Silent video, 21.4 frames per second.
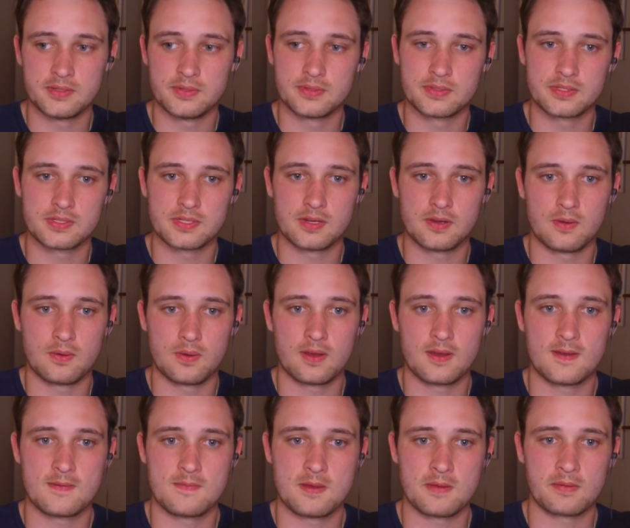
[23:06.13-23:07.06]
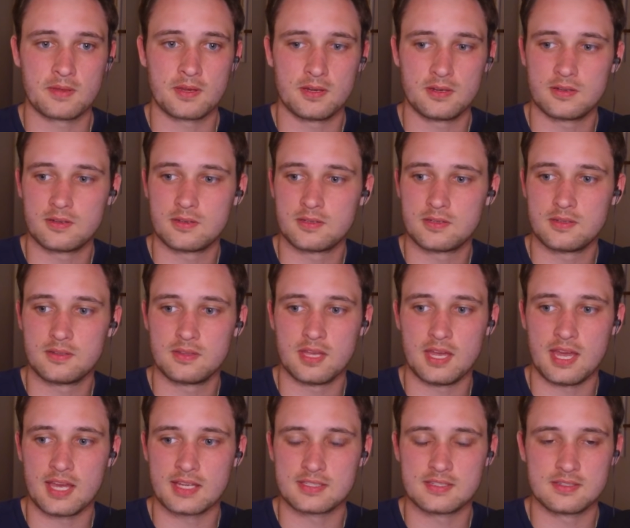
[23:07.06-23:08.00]
so I'm going to do the
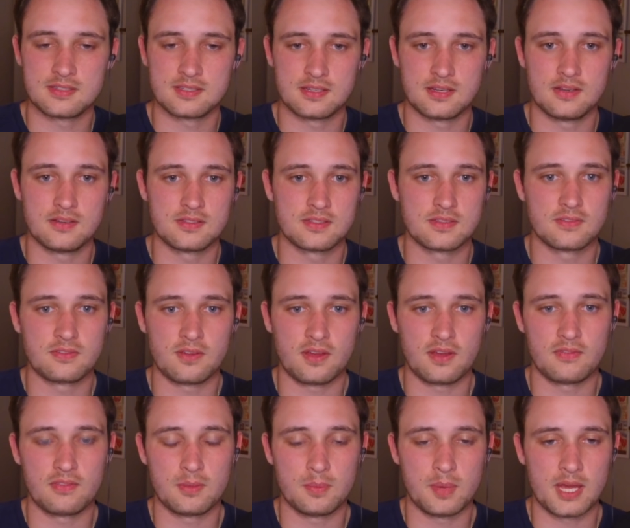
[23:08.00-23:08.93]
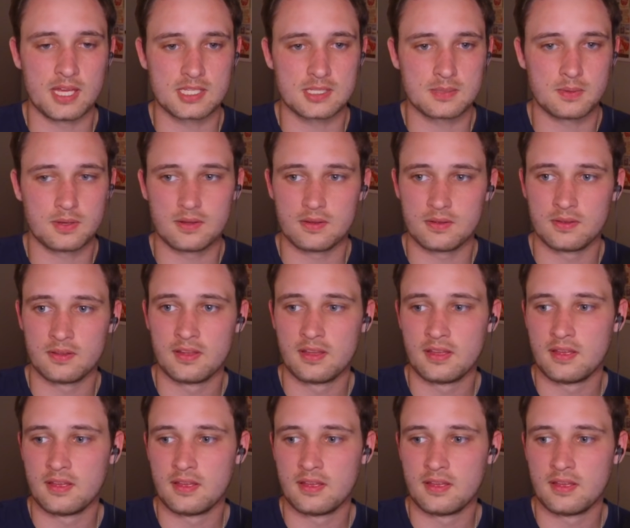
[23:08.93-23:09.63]
X's and O's of the basketball